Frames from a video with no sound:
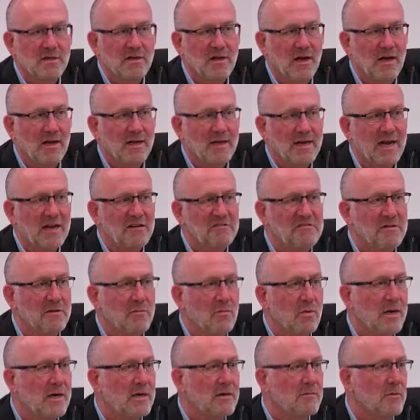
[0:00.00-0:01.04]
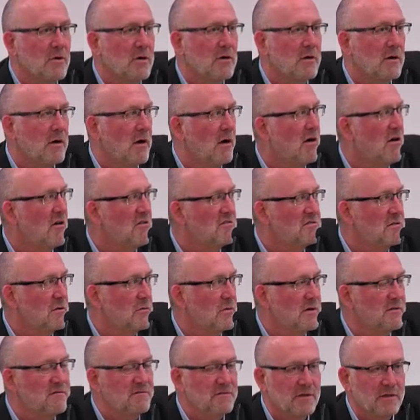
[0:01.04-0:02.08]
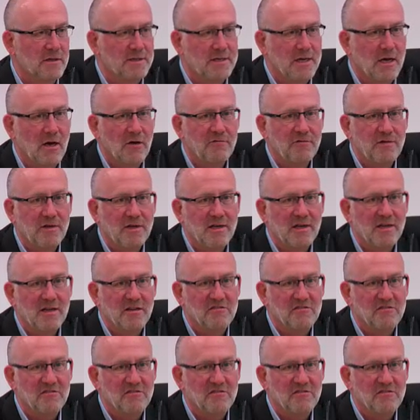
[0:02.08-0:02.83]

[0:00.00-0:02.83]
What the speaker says: Nancy Wiedemer, also in Philadelphia,